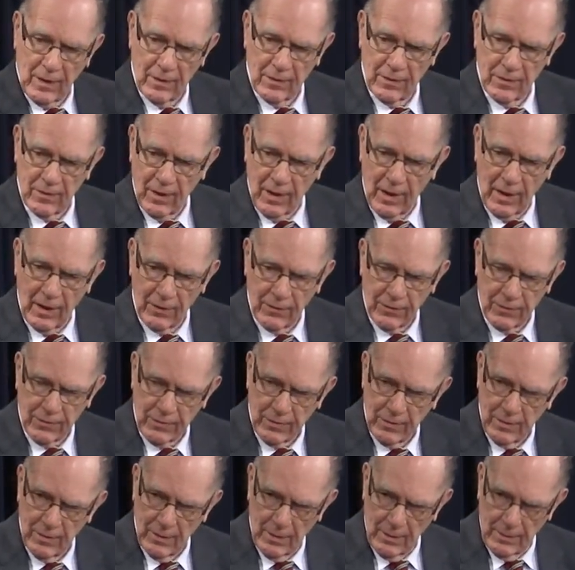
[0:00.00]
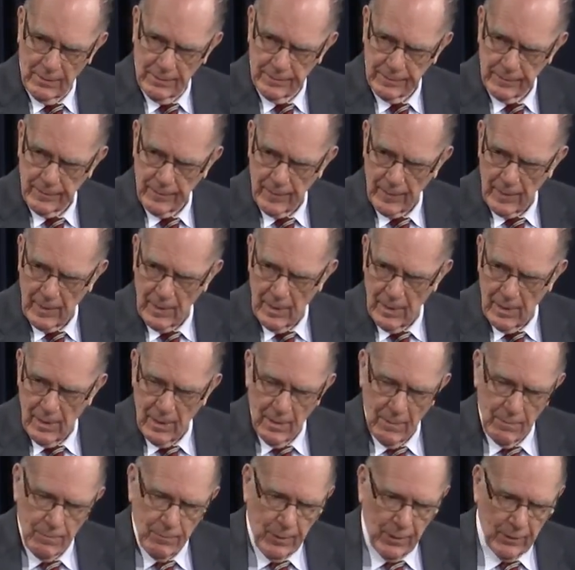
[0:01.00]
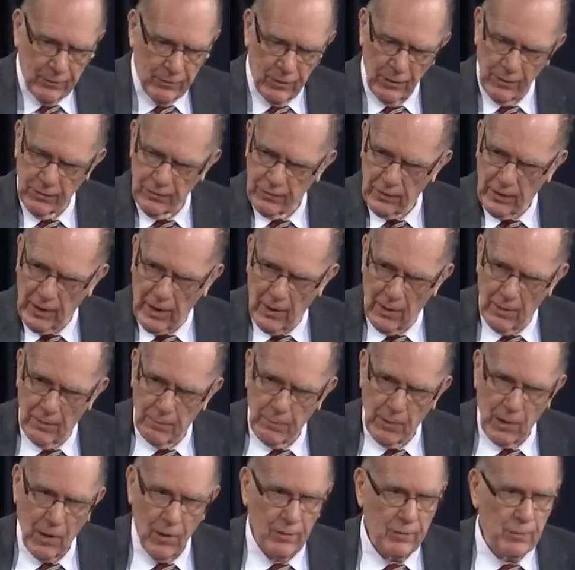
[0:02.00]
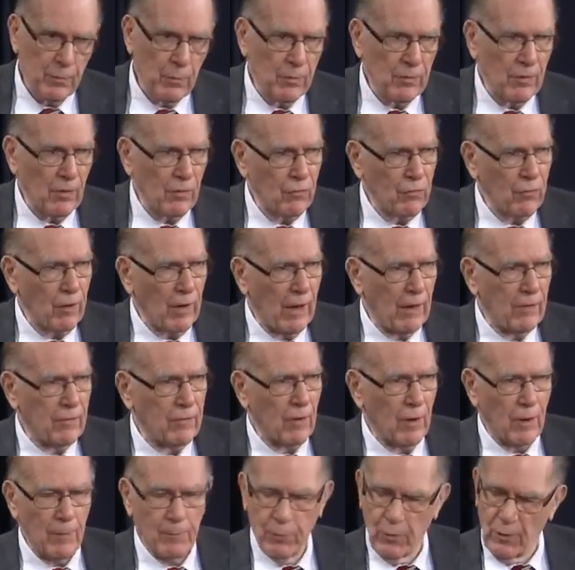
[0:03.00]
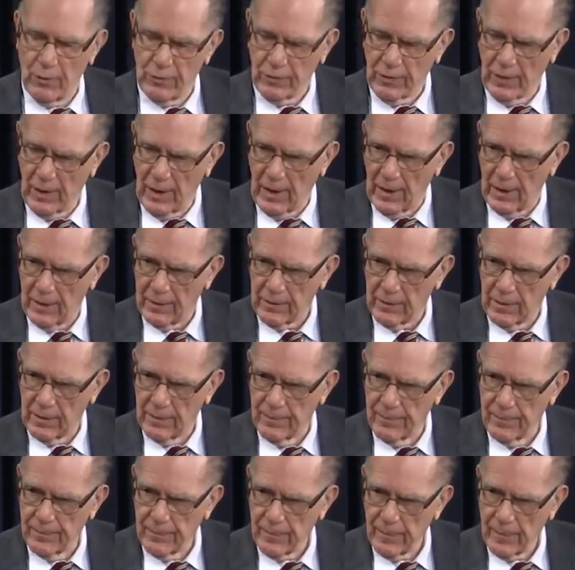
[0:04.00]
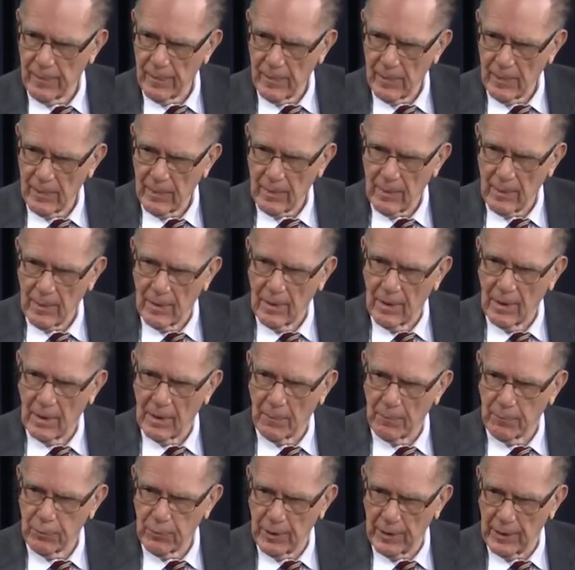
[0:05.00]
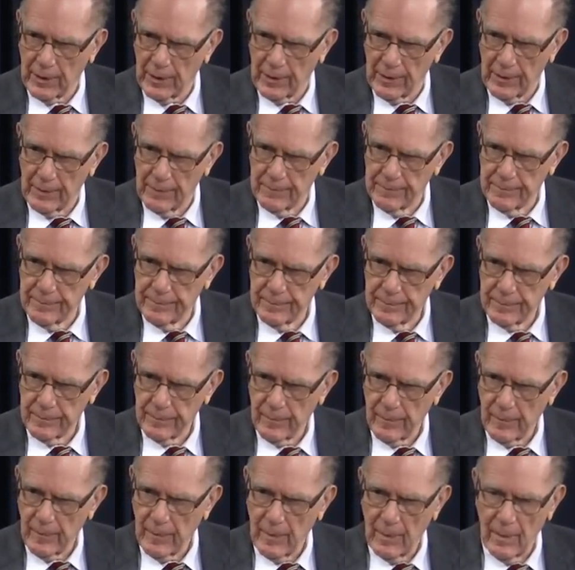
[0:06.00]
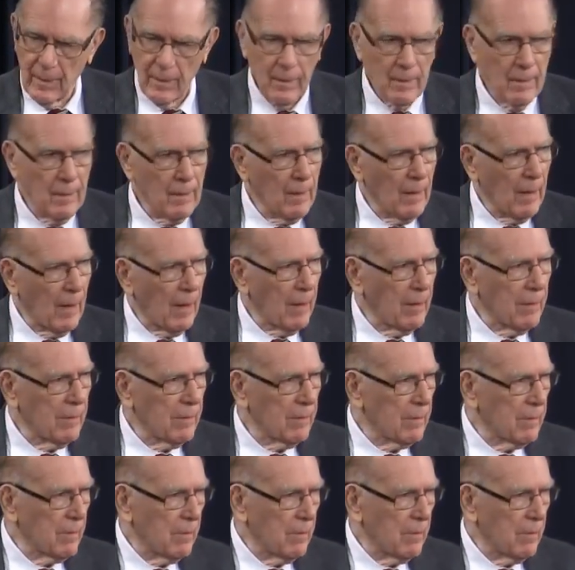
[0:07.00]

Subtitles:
takes, but she's scared because it was a change in her personality, completely. And,